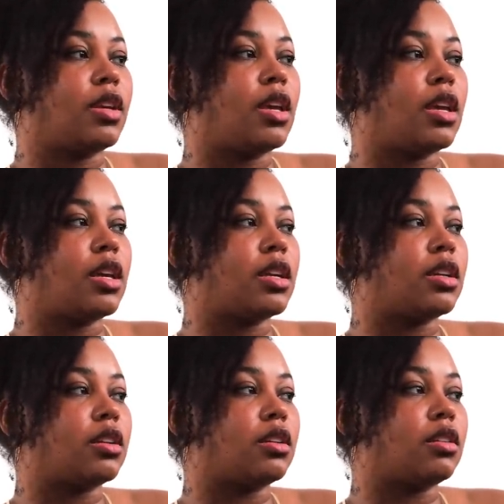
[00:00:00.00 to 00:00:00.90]

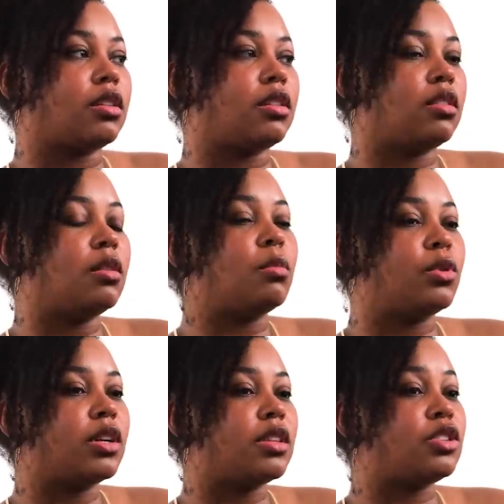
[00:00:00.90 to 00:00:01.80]
And the
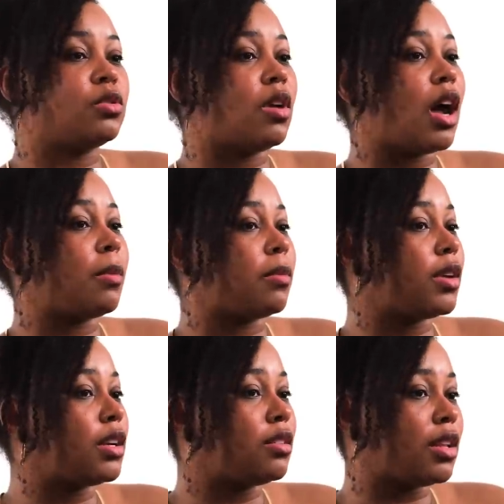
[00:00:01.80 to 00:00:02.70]
more that you
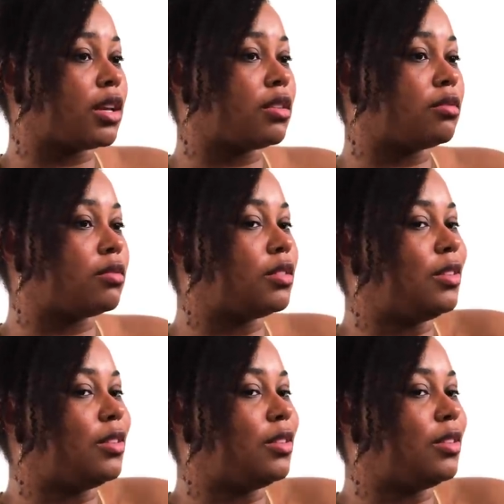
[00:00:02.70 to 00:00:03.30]
operate in that,